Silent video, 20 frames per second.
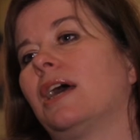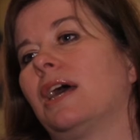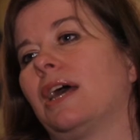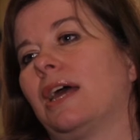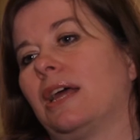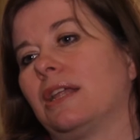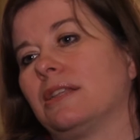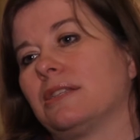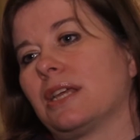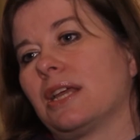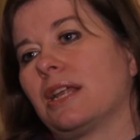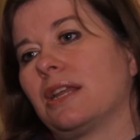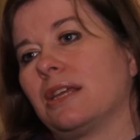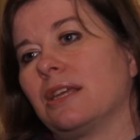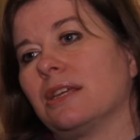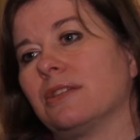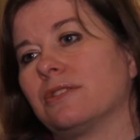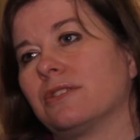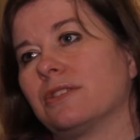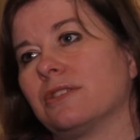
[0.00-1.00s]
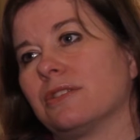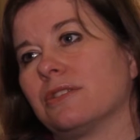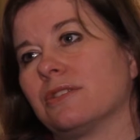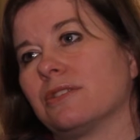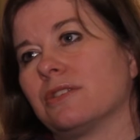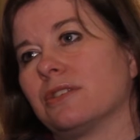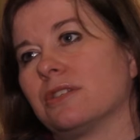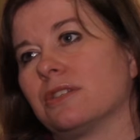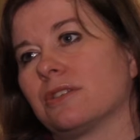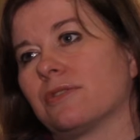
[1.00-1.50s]
and any
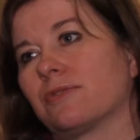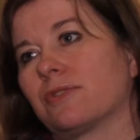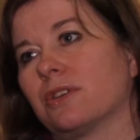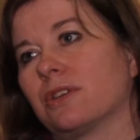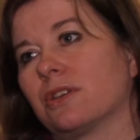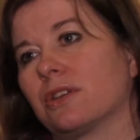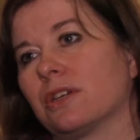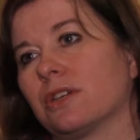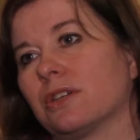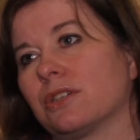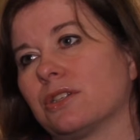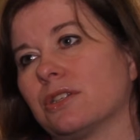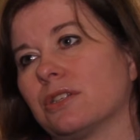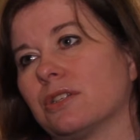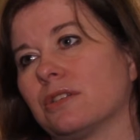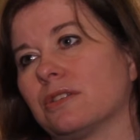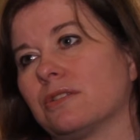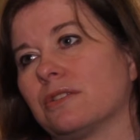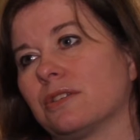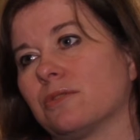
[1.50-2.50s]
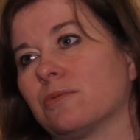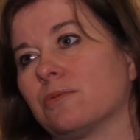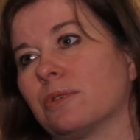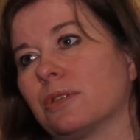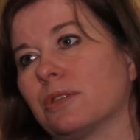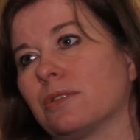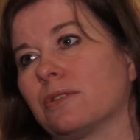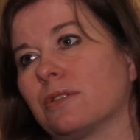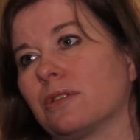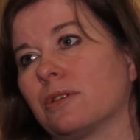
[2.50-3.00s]
incidences of concussion are dealt
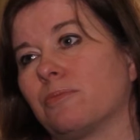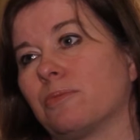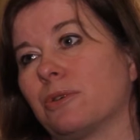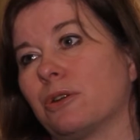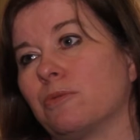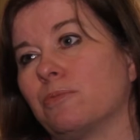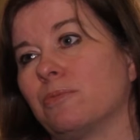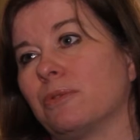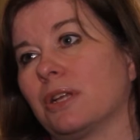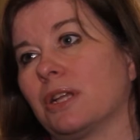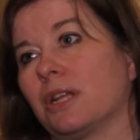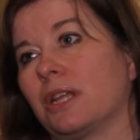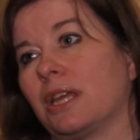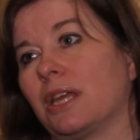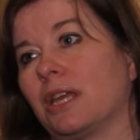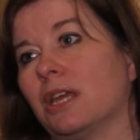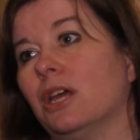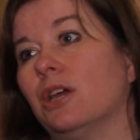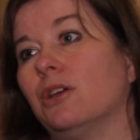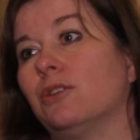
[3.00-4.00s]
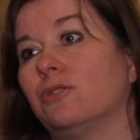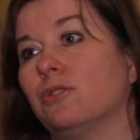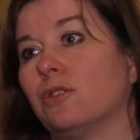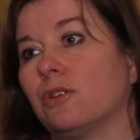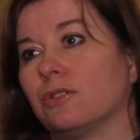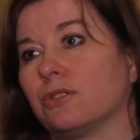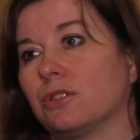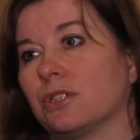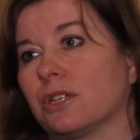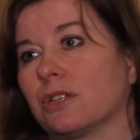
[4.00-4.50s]
with appropriately,
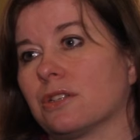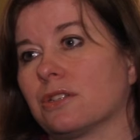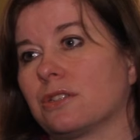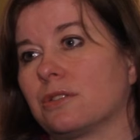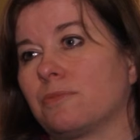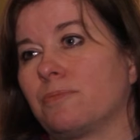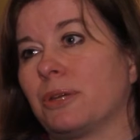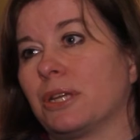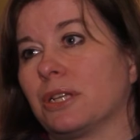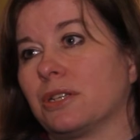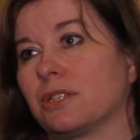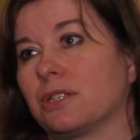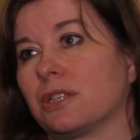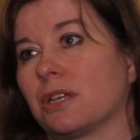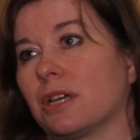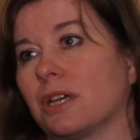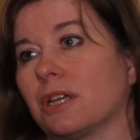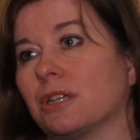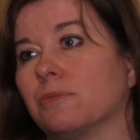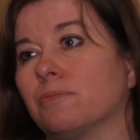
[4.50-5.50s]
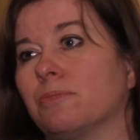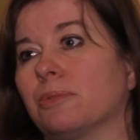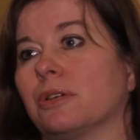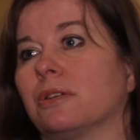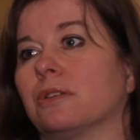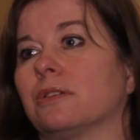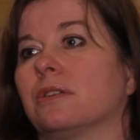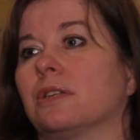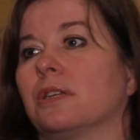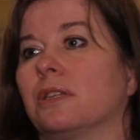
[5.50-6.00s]
not just pitch side
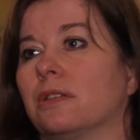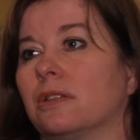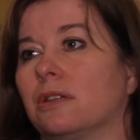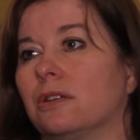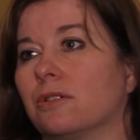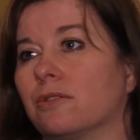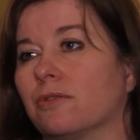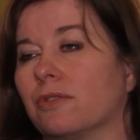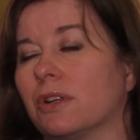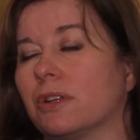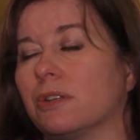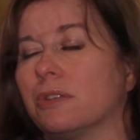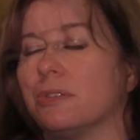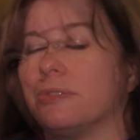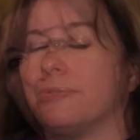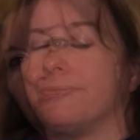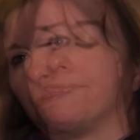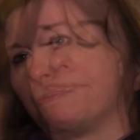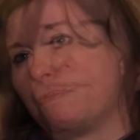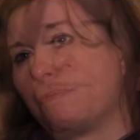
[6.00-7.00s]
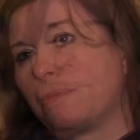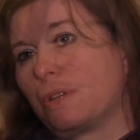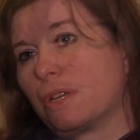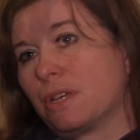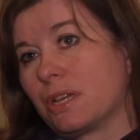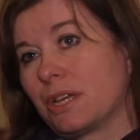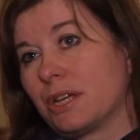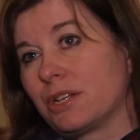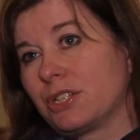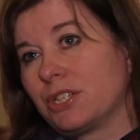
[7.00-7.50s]
but in the long run.
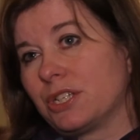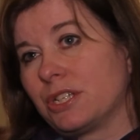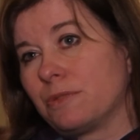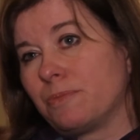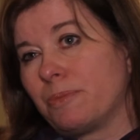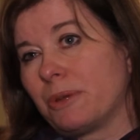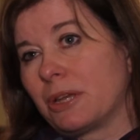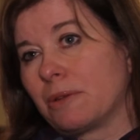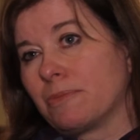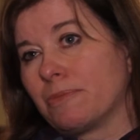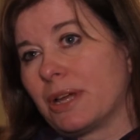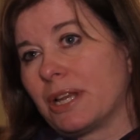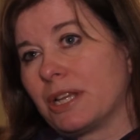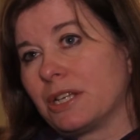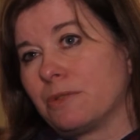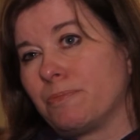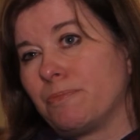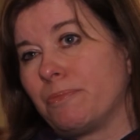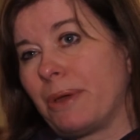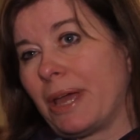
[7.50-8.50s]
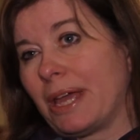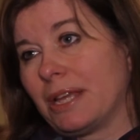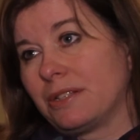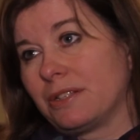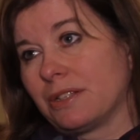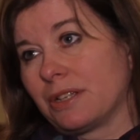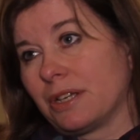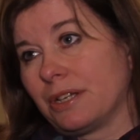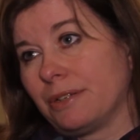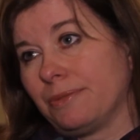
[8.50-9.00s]
Concussion is being managed
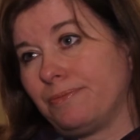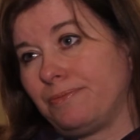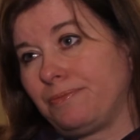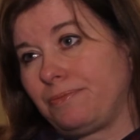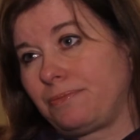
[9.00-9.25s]
better